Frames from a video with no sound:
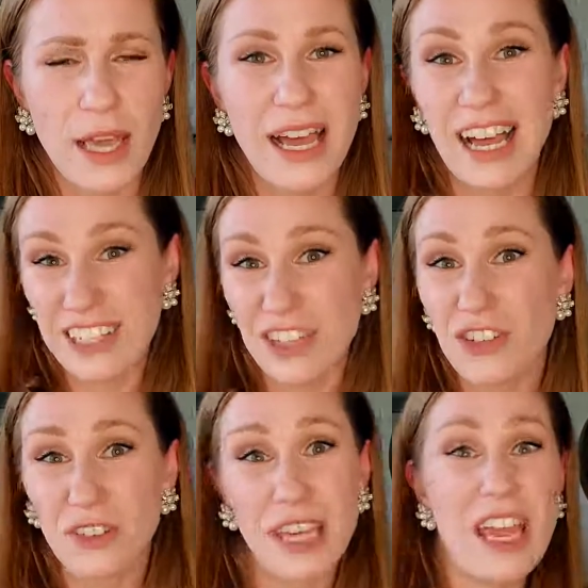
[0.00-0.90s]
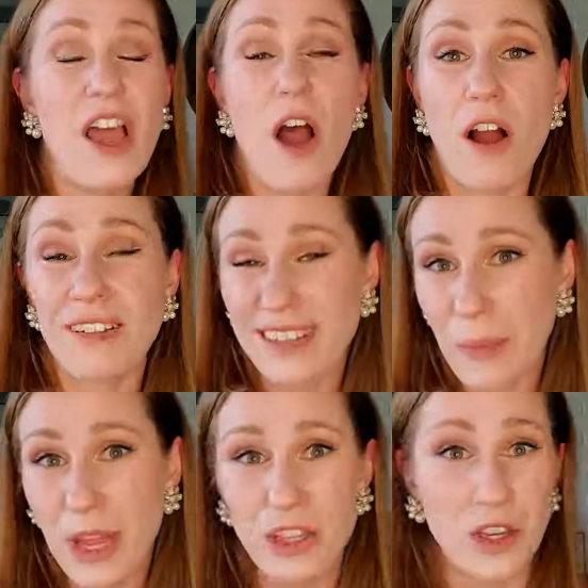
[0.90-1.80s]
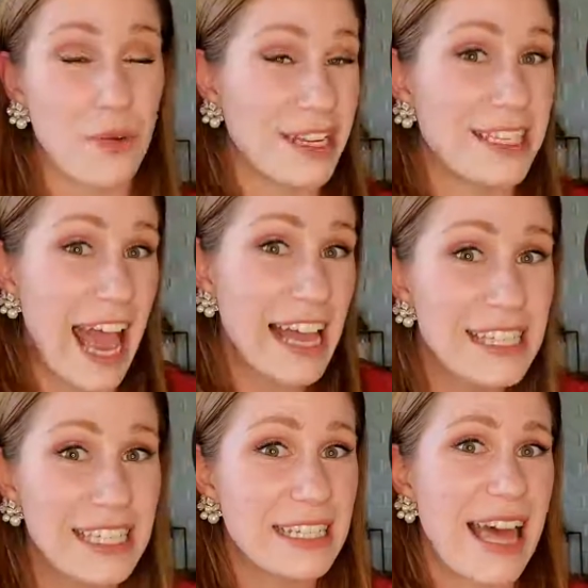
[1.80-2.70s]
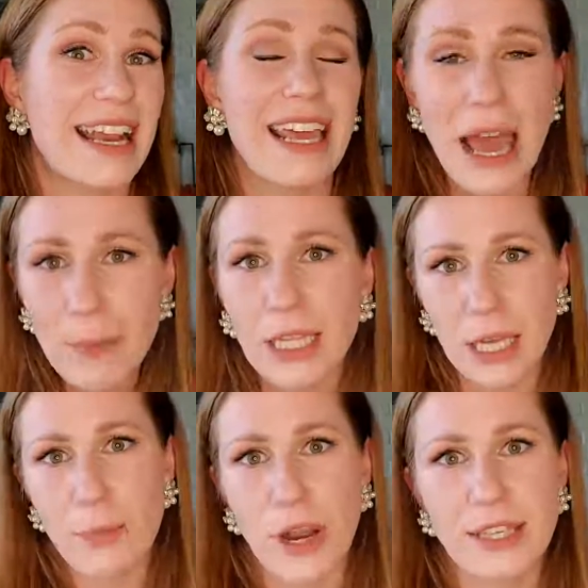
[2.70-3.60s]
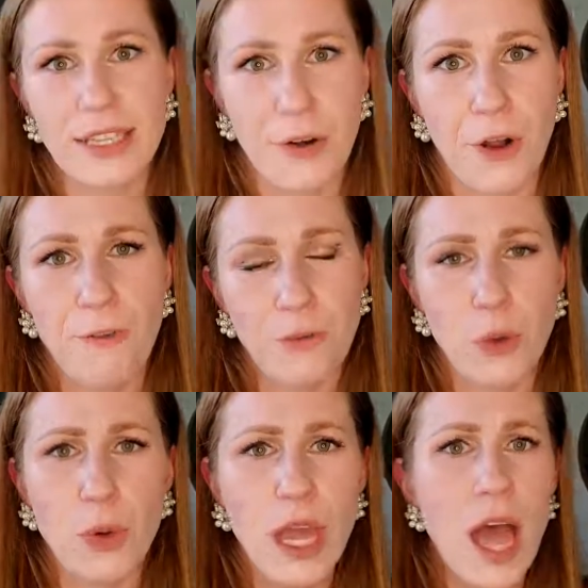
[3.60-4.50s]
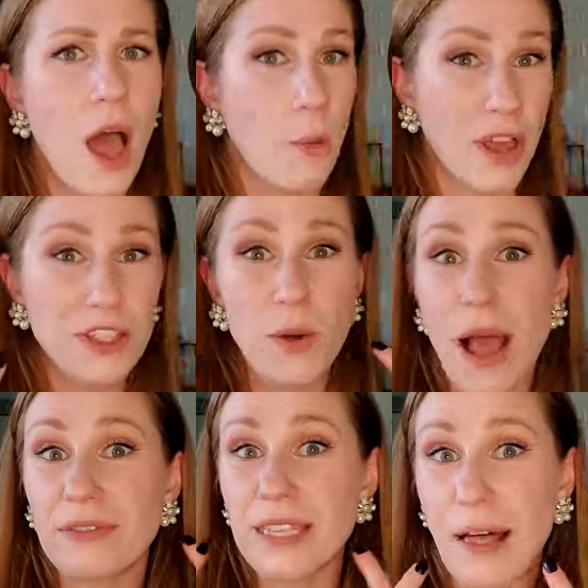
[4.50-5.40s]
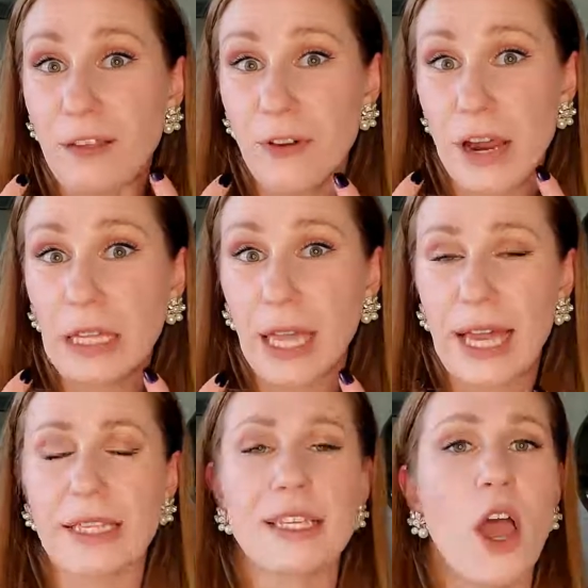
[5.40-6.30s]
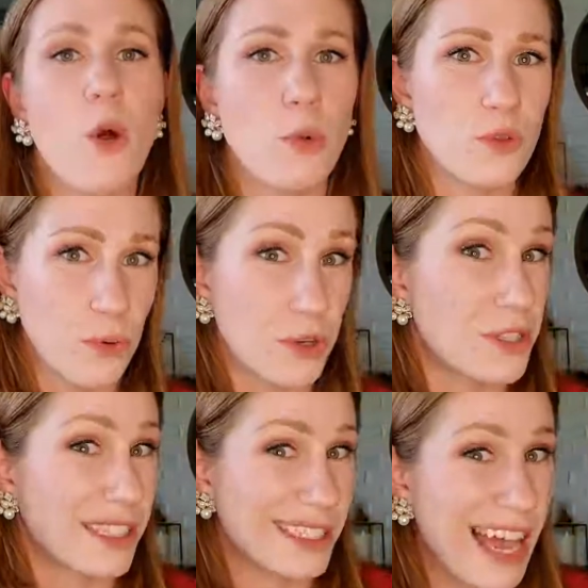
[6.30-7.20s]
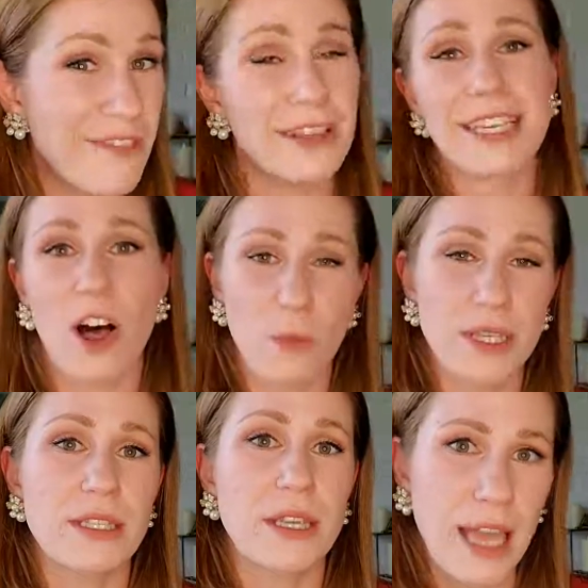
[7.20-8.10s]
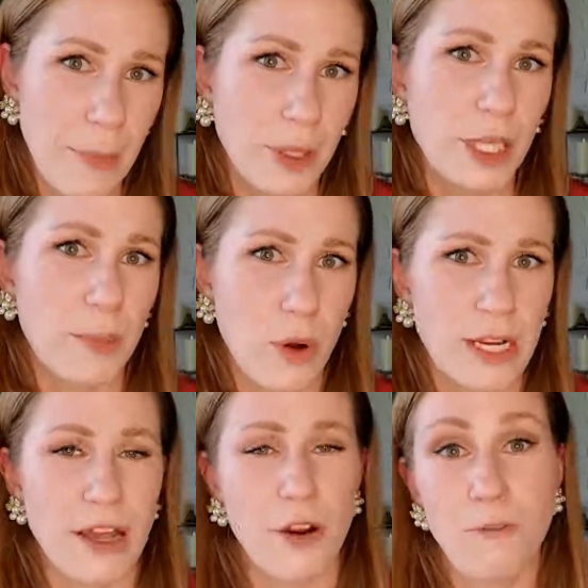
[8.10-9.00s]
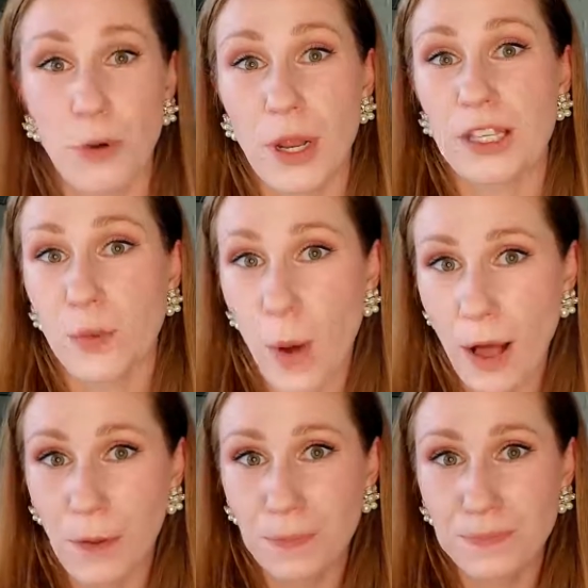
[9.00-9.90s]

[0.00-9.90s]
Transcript: Additionally, our stomach secretes acid that chemically breaks down our food. We also have salivary glands, which produce saliva to help us chemically break down our food as well.